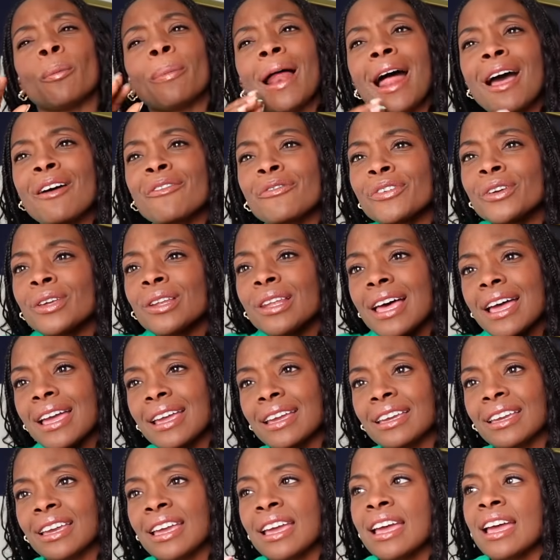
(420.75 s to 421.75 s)
but I feel
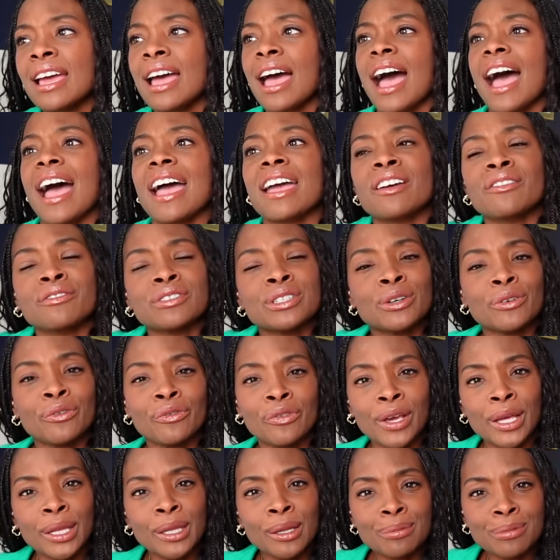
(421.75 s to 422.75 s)
like I have
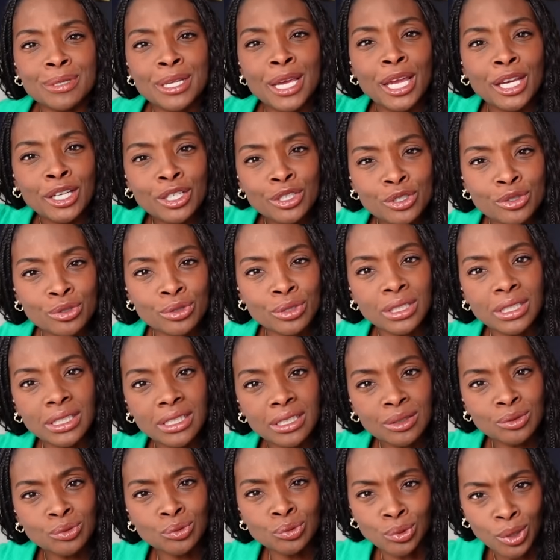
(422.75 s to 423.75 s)
developed
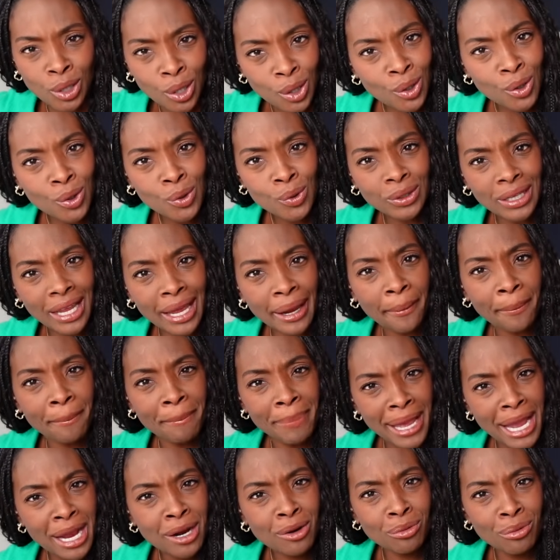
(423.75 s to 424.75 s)
extra row, like
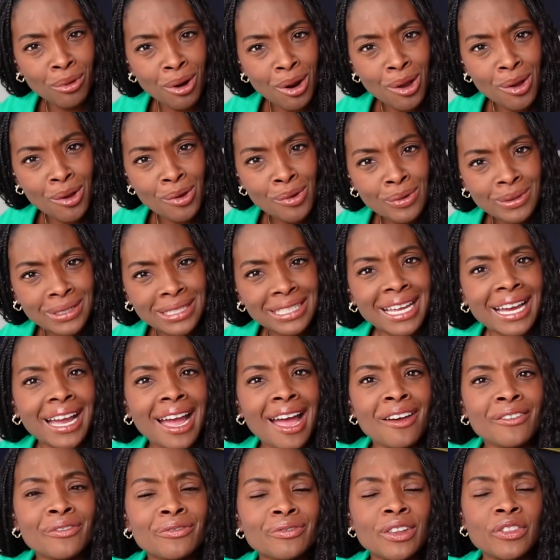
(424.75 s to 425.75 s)
back rolls. Like,
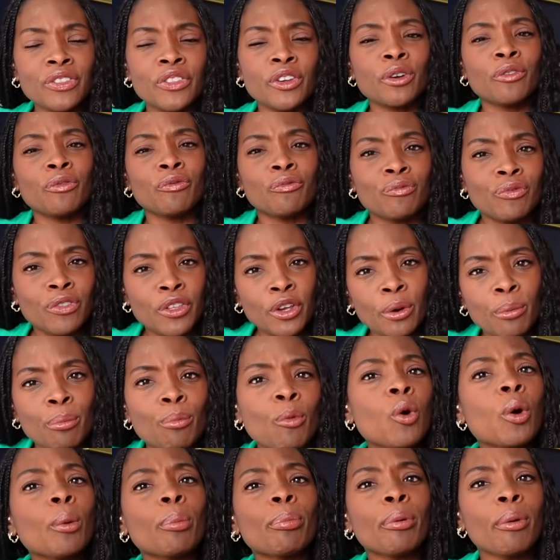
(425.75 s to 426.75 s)
they're
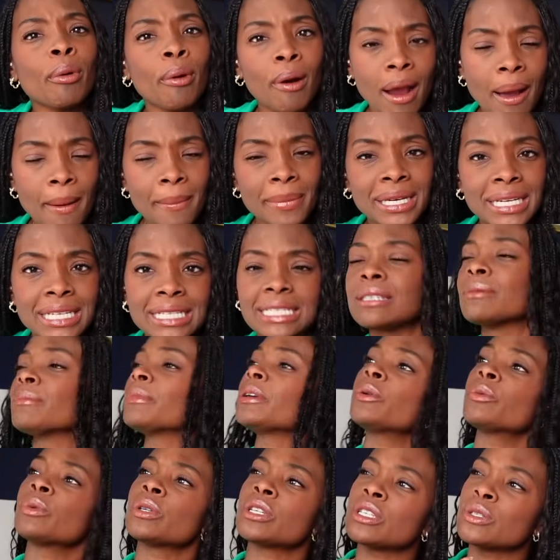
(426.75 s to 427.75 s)
more prominent to
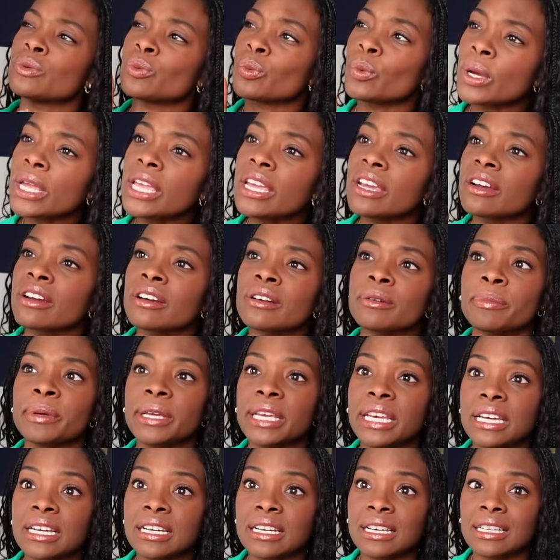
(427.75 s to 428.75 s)
me, which is weird
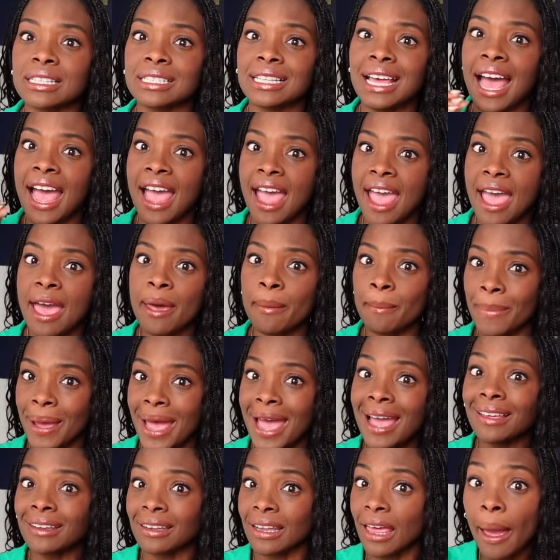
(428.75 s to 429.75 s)
because I had
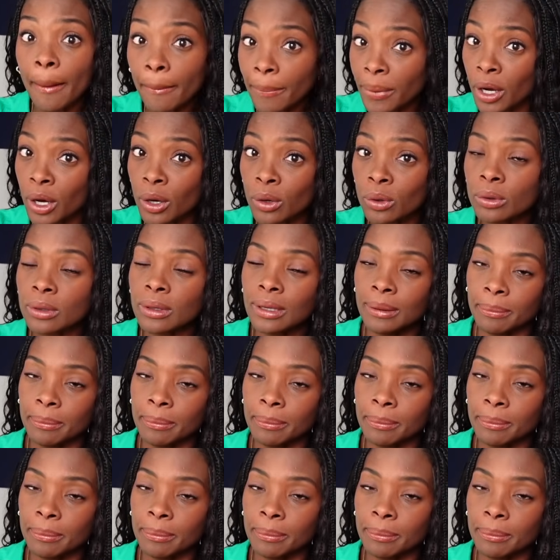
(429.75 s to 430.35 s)
back lipo,